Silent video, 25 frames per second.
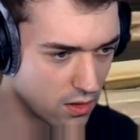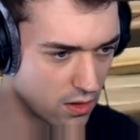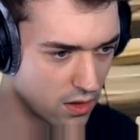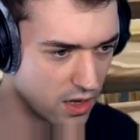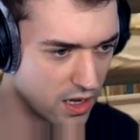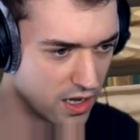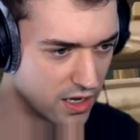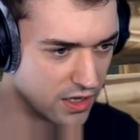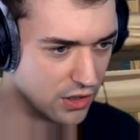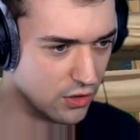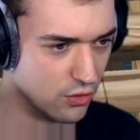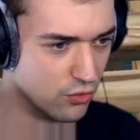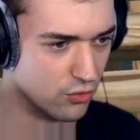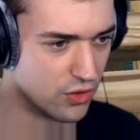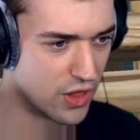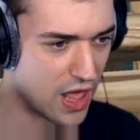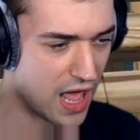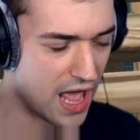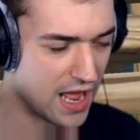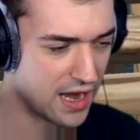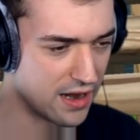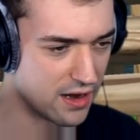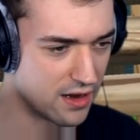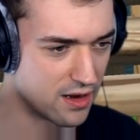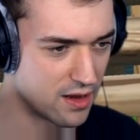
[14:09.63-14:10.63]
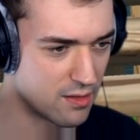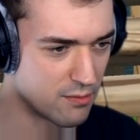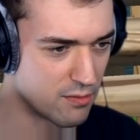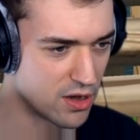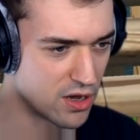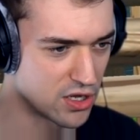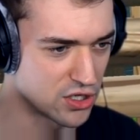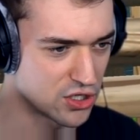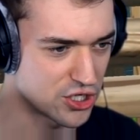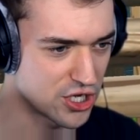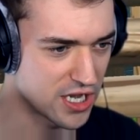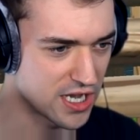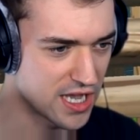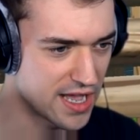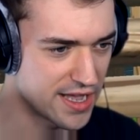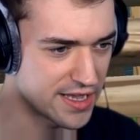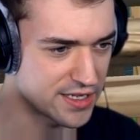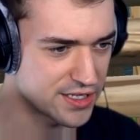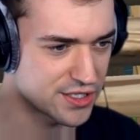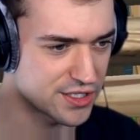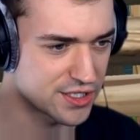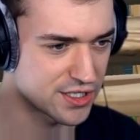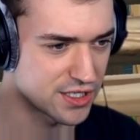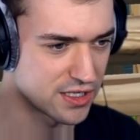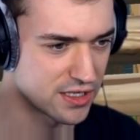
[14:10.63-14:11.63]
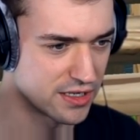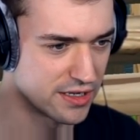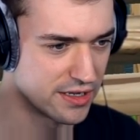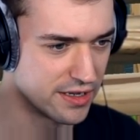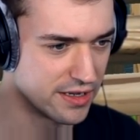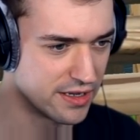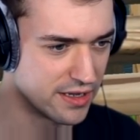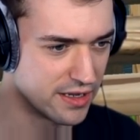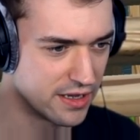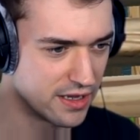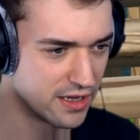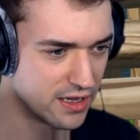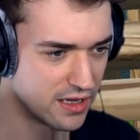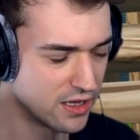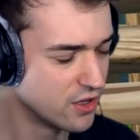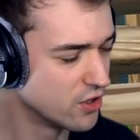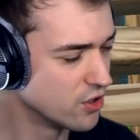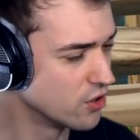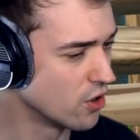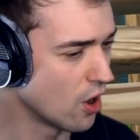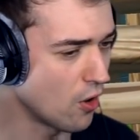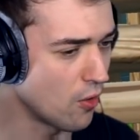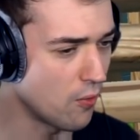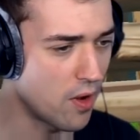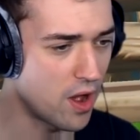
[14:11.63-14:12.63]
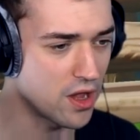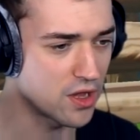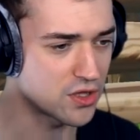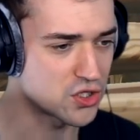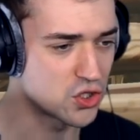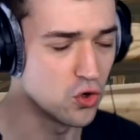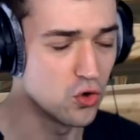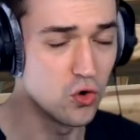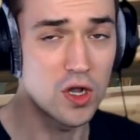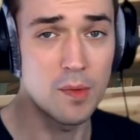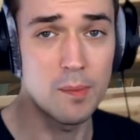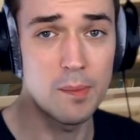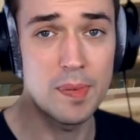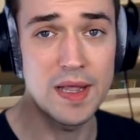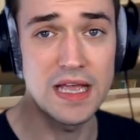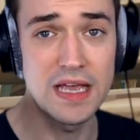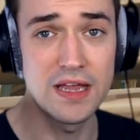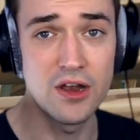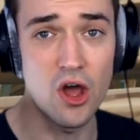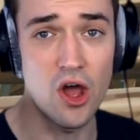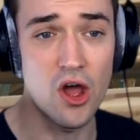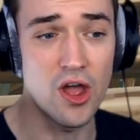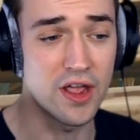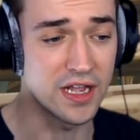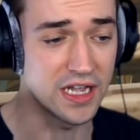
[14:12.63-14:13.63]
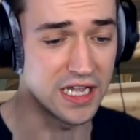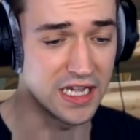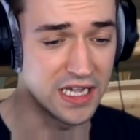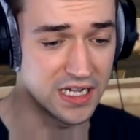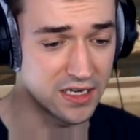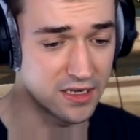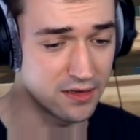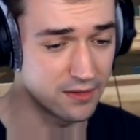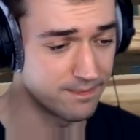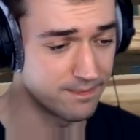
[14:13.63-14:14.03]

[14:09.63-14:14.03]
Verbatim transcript: And do that a bunch, I guess. You know what? Two can be annoying, Ian.